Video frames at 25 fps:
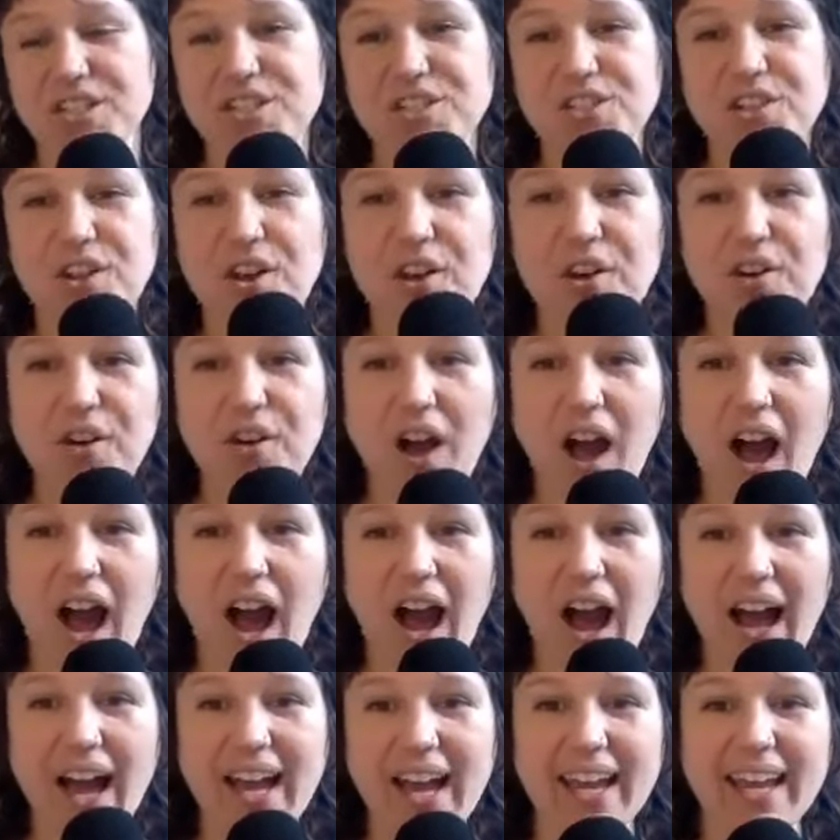So
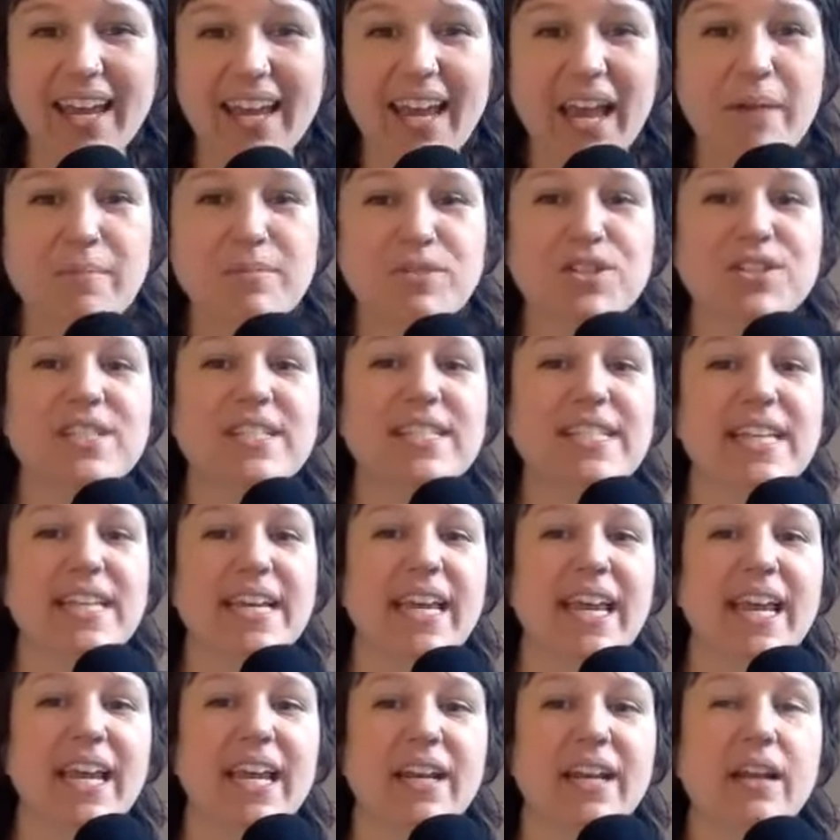I am just
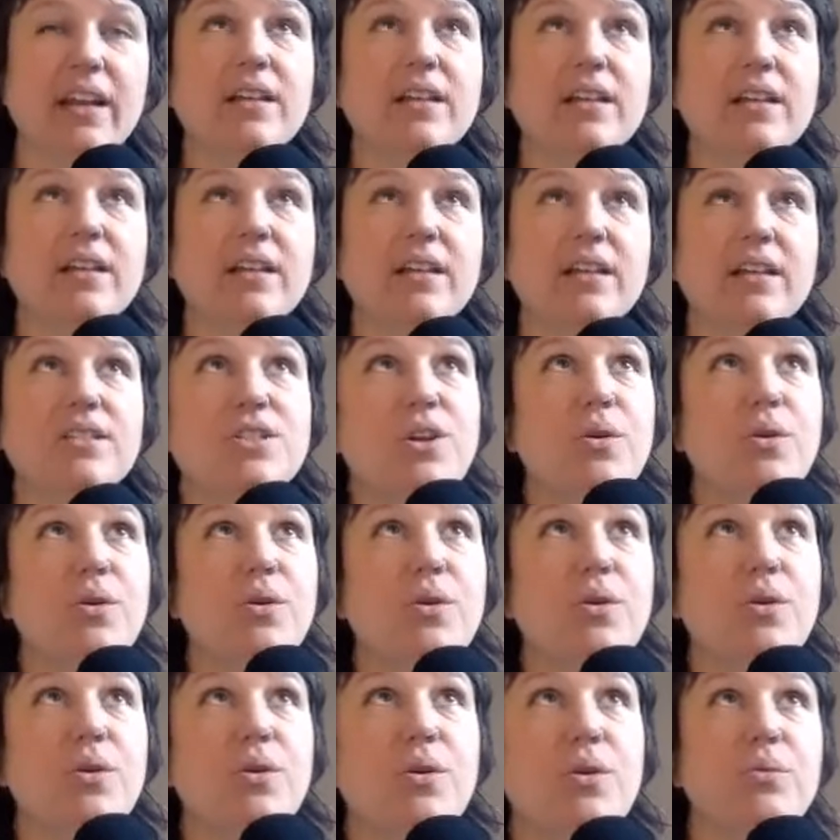digging.
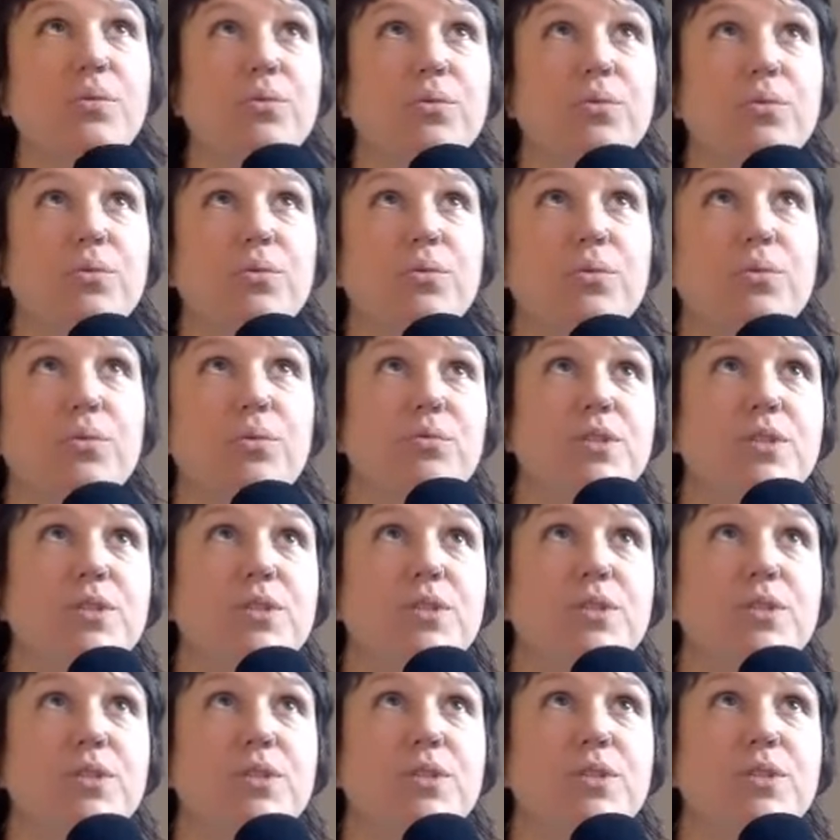So
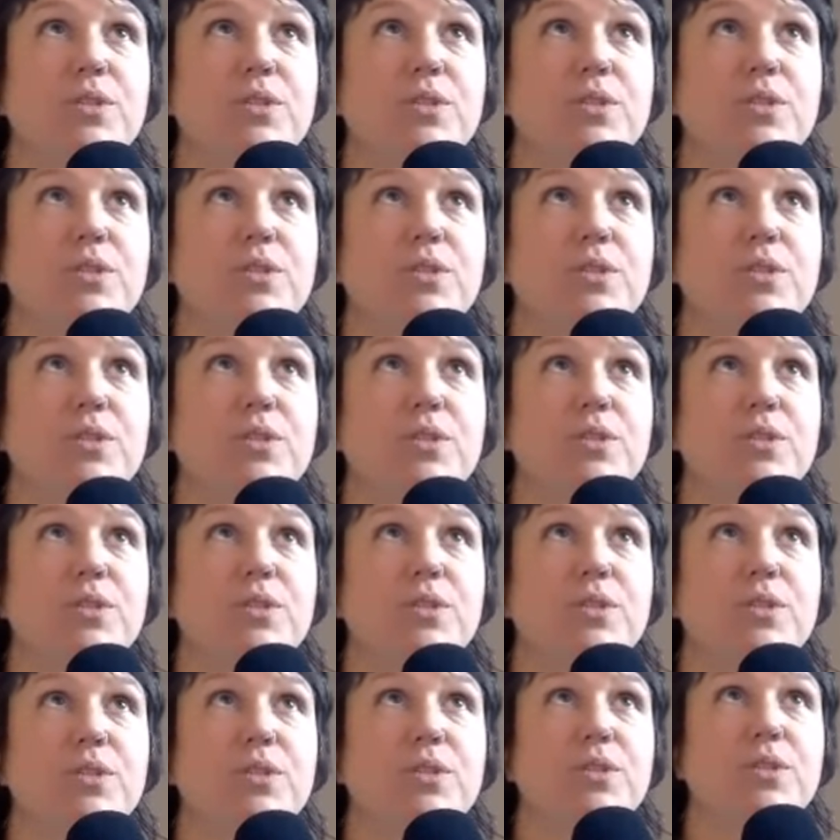specifically,
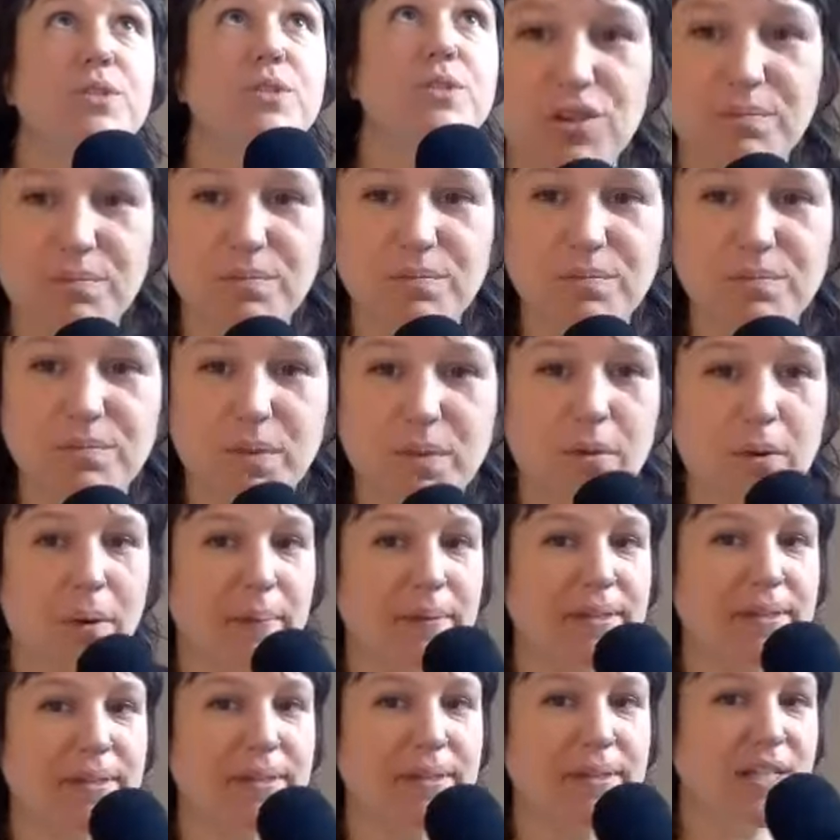articles,
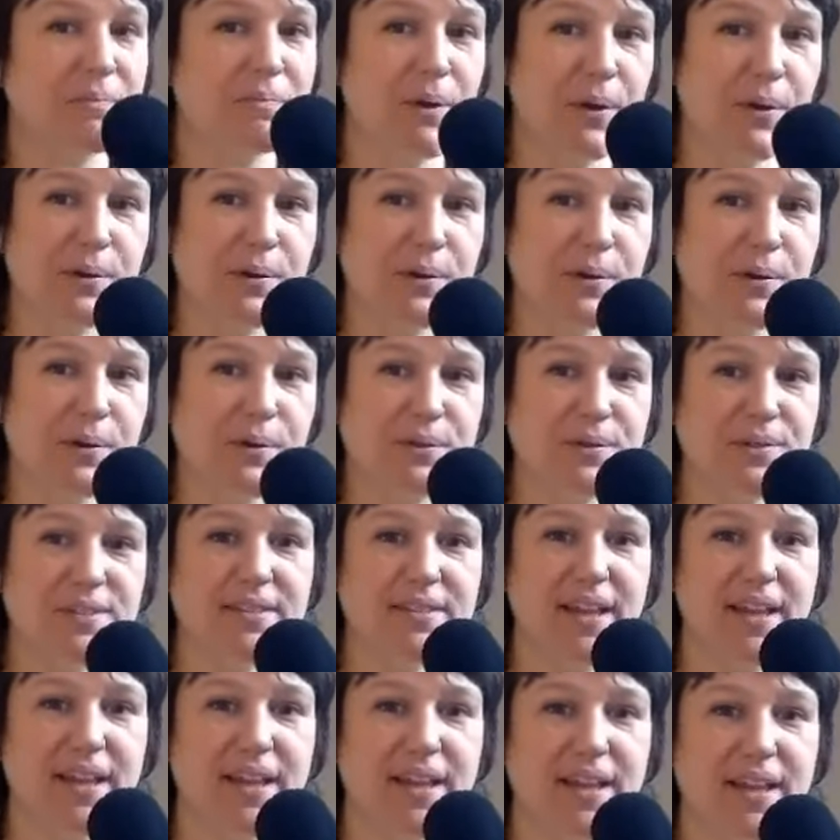people are probably seeing
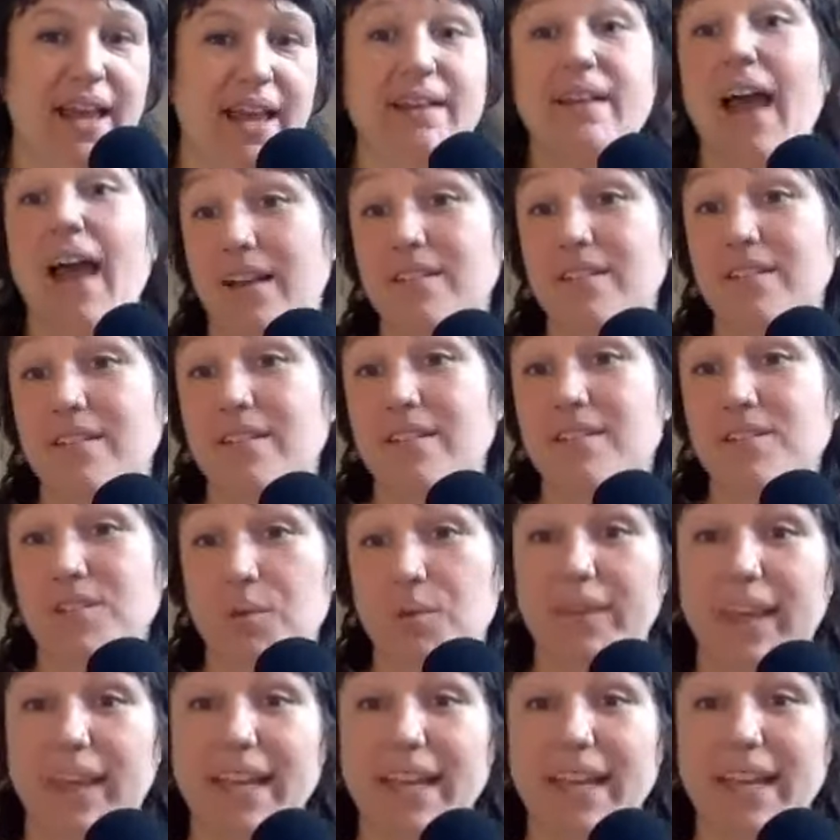posts. And
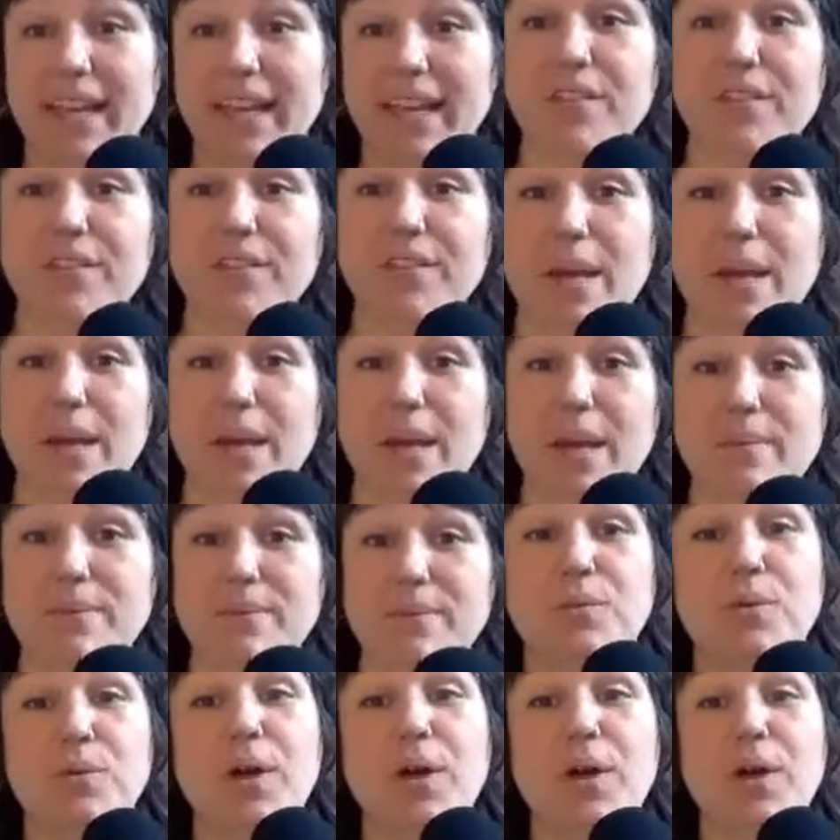so when they hear this
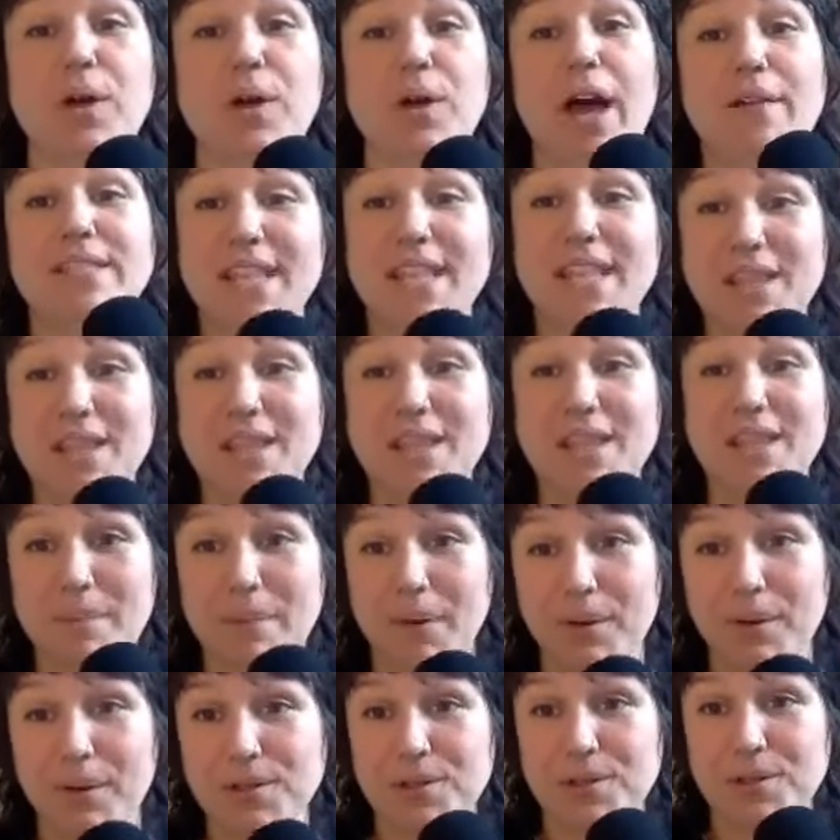episode, will have
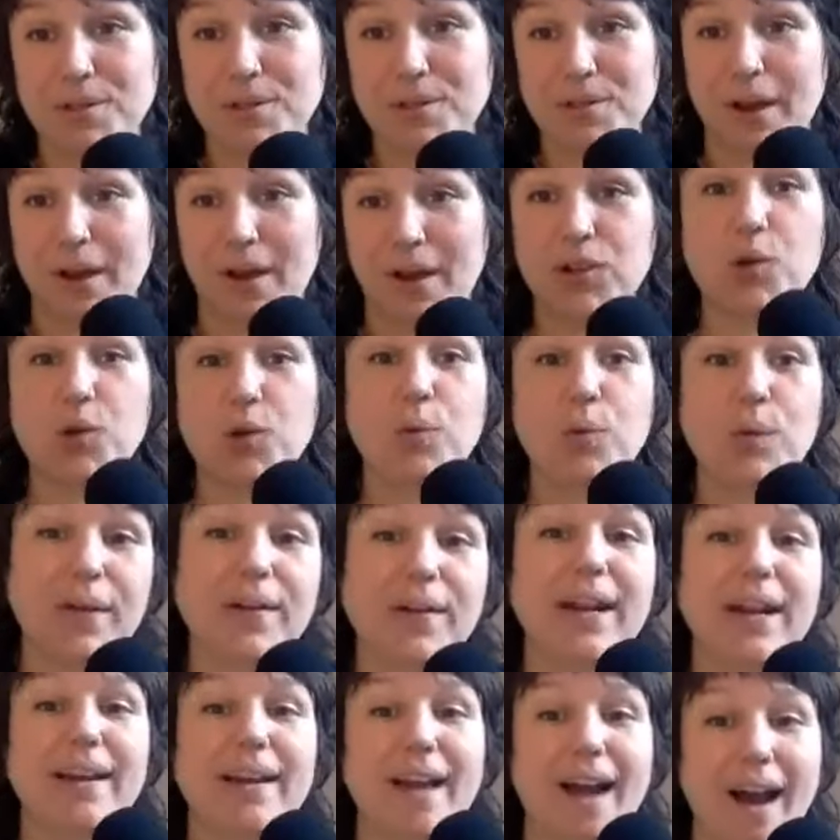seen the posts around
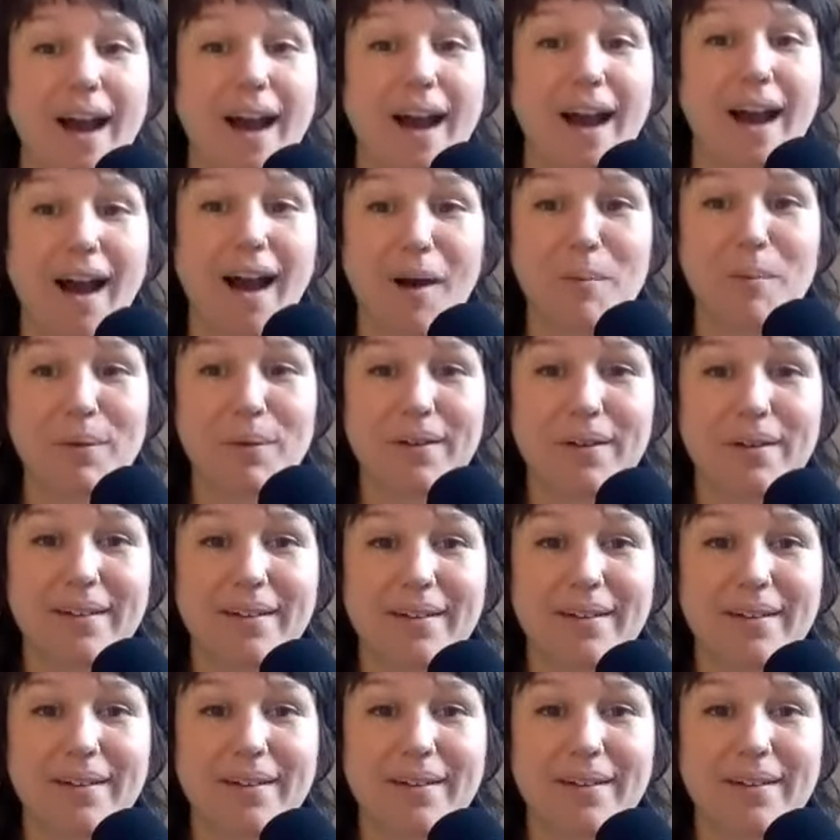queering up